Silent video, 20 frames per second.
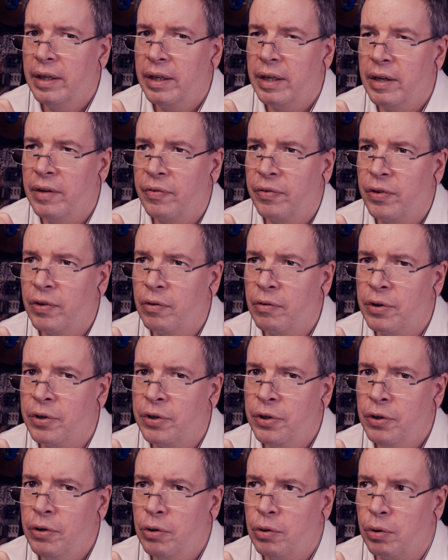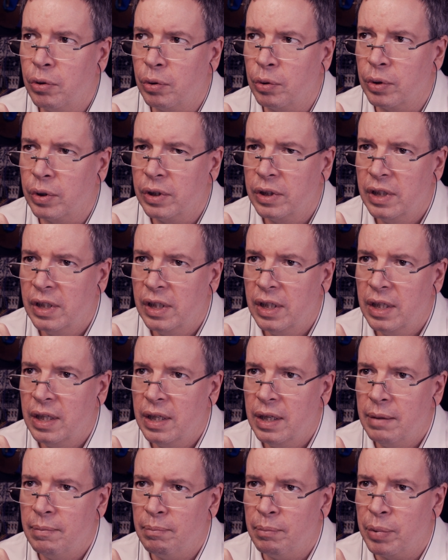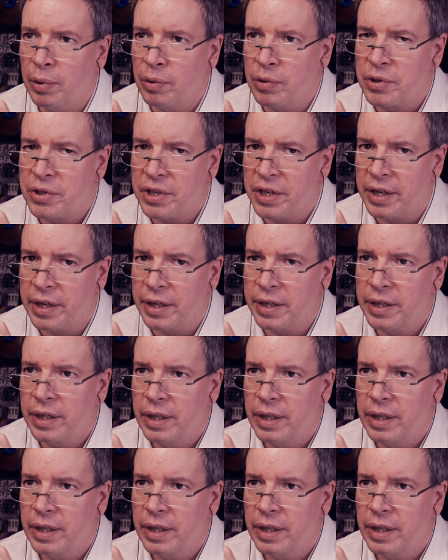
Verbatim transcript: if you do boost it,